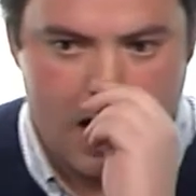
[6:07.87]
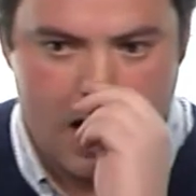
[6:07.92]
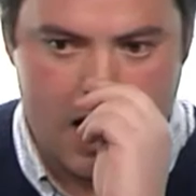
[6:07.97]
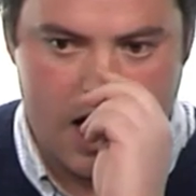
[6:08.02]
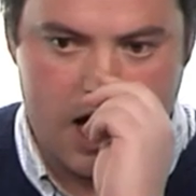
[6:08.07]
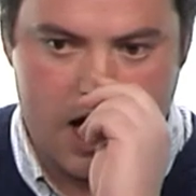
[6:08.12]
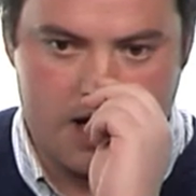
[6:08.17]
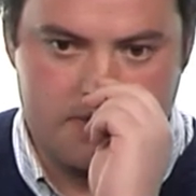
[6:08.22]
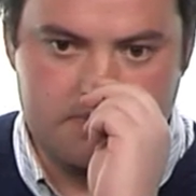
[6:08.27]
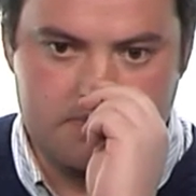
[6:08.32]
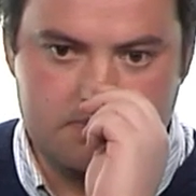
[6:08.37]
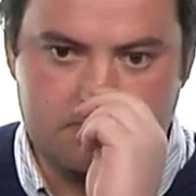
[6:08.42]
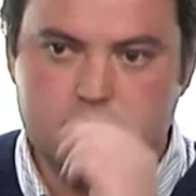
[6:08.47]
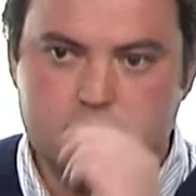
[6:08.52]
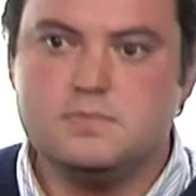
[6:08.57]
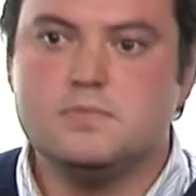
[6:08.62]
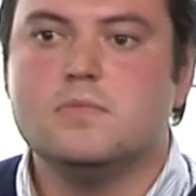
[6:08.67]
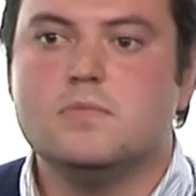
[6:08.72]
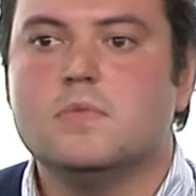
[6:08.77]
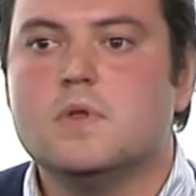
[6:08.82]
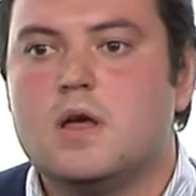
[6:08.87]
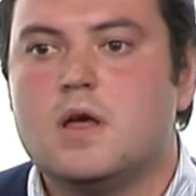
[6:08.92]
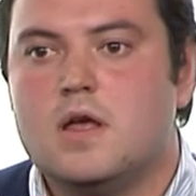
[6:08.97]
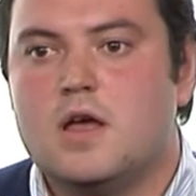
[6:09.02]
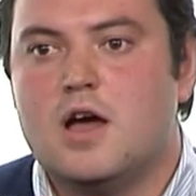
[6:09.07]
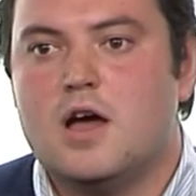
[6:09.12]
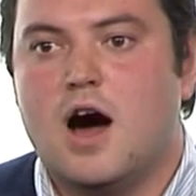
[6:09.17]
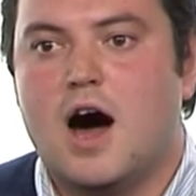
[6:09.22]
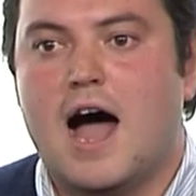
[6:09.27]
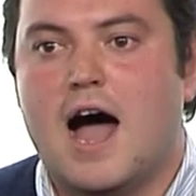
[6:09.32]

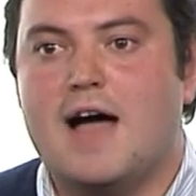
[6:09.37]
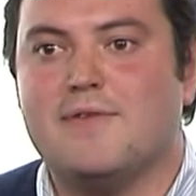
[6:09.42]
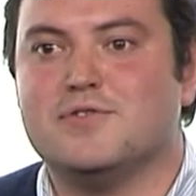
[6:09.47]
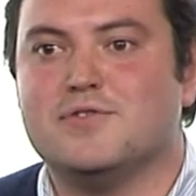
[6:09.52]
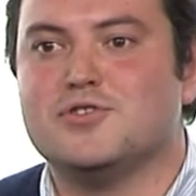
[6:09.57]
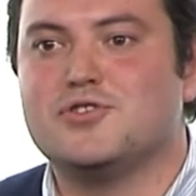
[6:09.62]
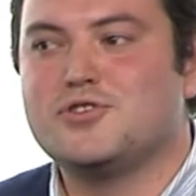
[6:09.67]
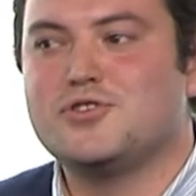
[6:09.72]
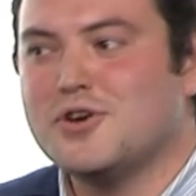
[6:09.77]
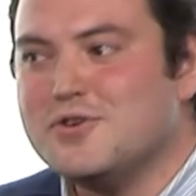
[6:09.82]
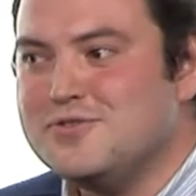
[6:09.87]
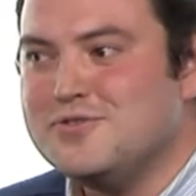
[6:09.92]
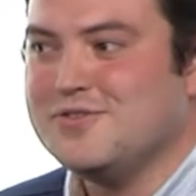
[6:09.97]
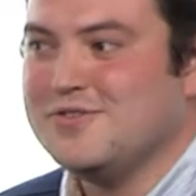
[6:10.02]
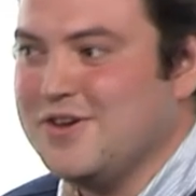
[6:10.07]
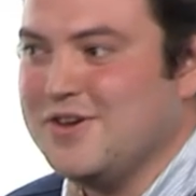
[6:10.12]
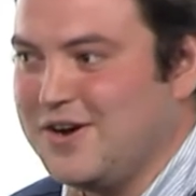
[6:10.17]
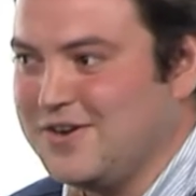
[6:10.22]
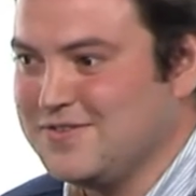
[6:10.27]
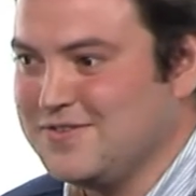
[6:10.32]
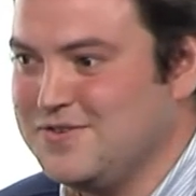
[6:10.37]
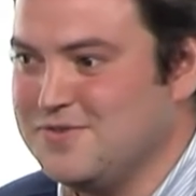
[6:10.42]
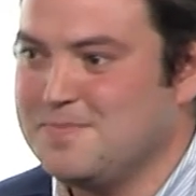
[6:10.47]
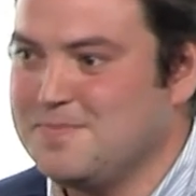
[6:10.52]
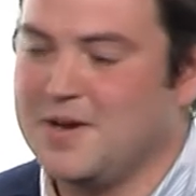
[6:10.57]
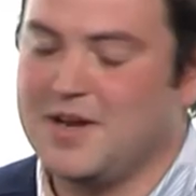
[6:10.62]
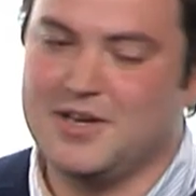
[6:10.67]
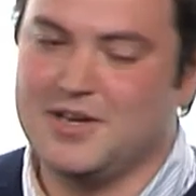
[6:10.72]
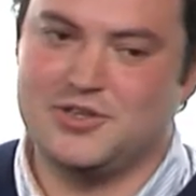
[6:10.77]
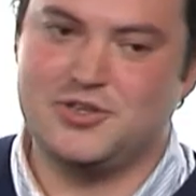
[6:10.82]
I haven't shown you the article,
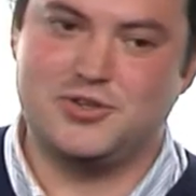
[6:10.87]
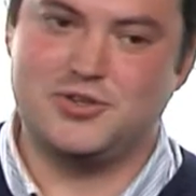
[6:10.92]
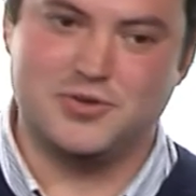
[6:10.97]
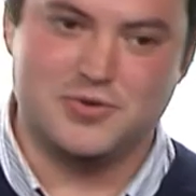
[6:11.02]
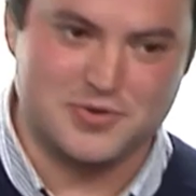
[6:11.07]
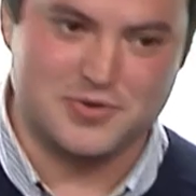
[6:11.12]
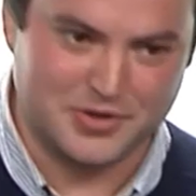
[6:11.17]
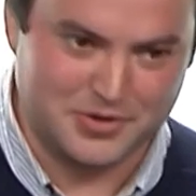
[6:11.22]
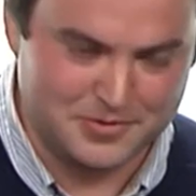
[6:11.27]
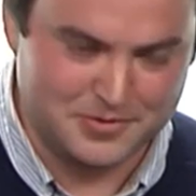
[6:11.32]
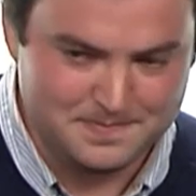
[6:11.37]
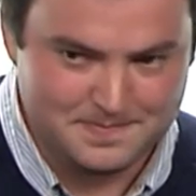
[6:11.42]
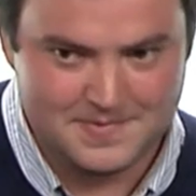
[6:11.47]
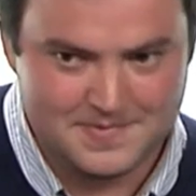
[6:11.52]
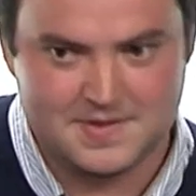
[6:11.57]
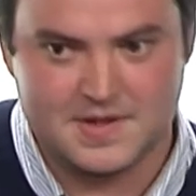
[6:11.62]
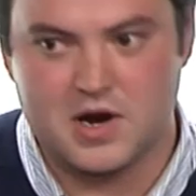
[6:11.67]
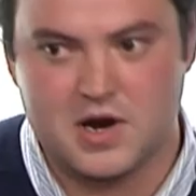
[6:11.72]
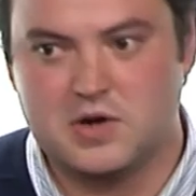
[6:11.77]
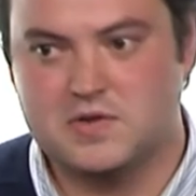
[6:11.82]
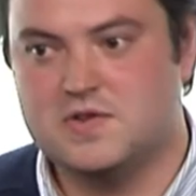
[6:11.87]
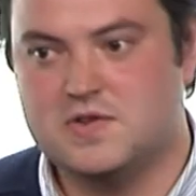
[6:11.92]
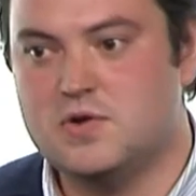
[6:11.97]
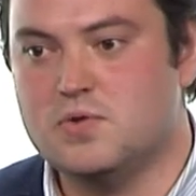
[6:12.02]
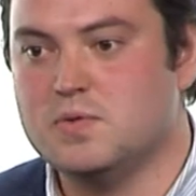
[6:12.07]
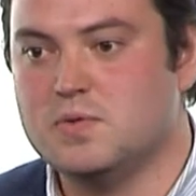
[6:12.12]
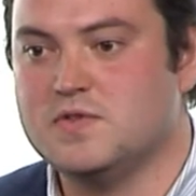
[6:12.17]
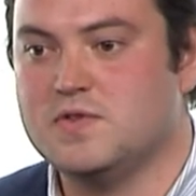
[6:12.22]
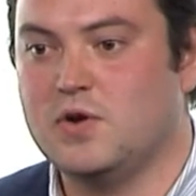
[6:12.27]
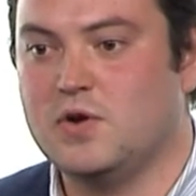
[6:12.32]
but I assure you, the
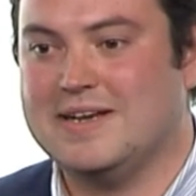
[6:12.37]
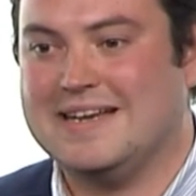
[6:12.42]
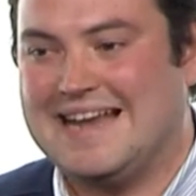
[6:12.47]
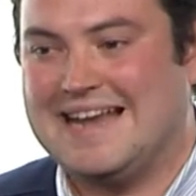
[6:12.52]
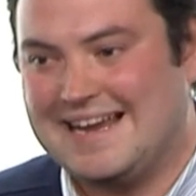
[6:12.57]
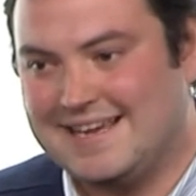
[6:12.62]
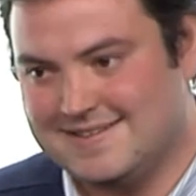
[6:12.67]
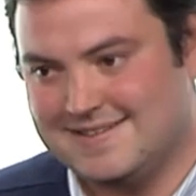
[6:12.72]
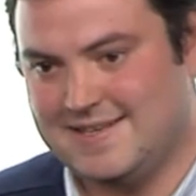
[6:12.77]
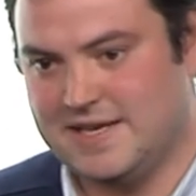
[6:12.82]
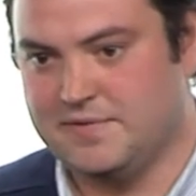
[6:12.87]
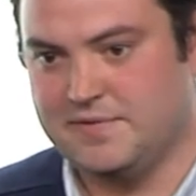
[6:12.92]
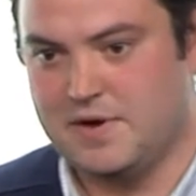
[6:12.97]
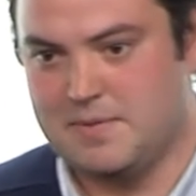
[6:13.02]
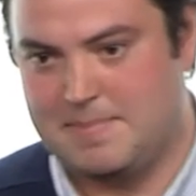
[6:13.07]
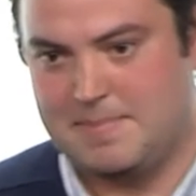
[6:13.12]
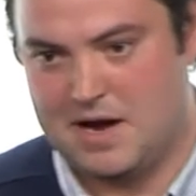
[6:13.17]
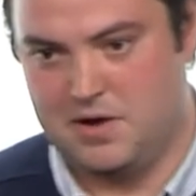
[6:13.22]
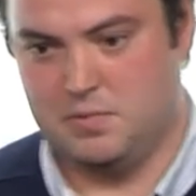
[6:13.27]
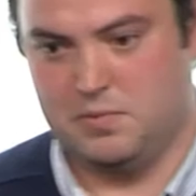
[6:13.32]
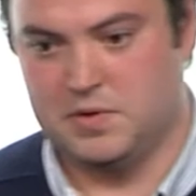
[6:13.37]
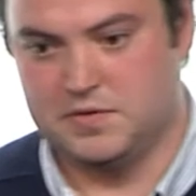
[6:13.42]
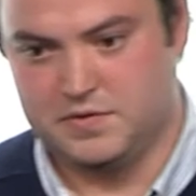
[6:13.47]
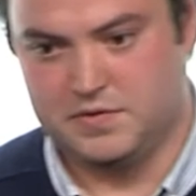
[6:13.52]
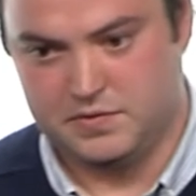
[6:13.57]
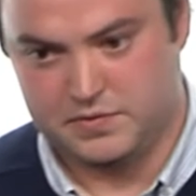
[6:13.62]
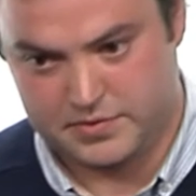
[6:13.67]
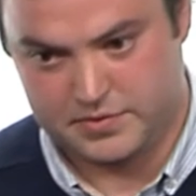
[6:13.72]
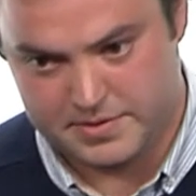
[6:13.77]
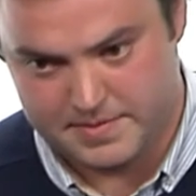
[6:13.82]
article was not negative about
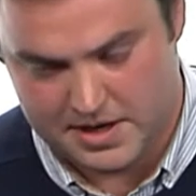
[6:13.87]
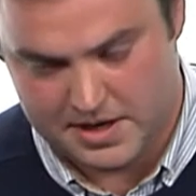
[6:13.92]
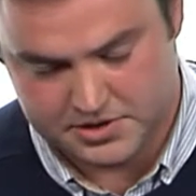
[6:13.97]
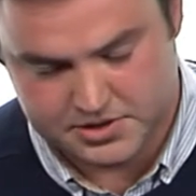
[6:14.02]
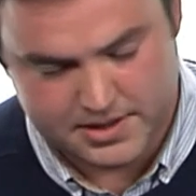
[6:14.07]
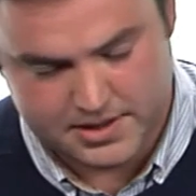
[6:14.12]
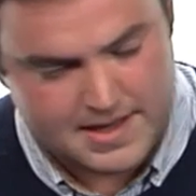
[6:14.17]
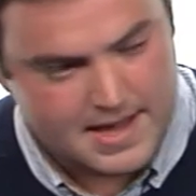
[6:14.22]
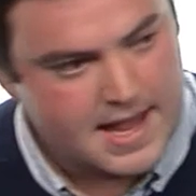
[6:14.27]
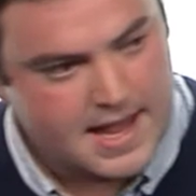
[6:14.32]
123-reg.